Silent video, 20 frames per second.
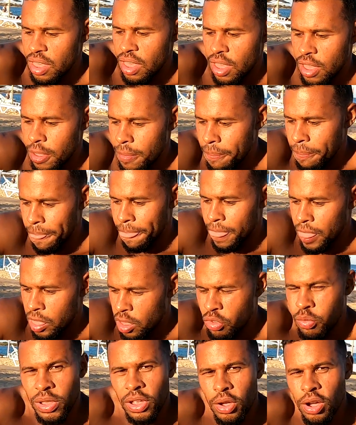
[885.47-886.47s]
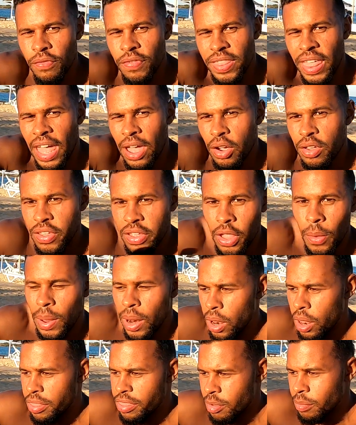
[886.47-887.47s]
Um, just want to cover that because I
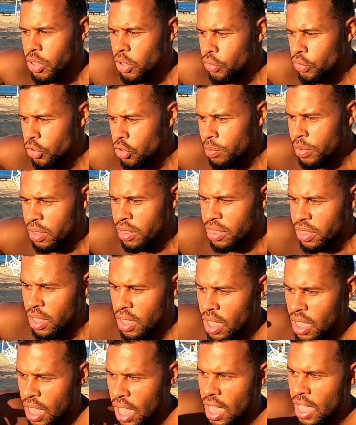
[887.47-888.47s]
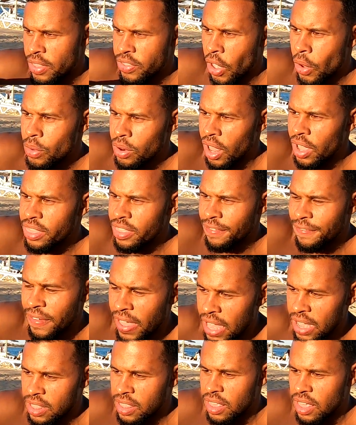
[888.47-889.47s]
know some YouTubers uh, don't like the
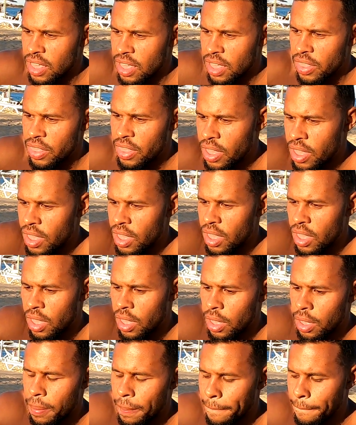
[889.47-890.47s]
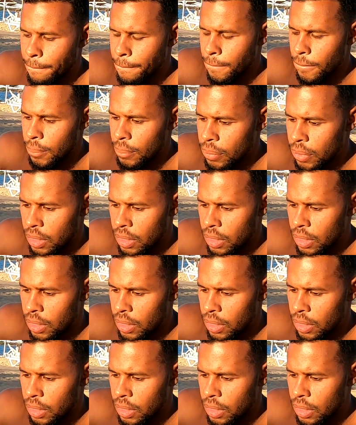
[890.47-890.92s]
fact that um,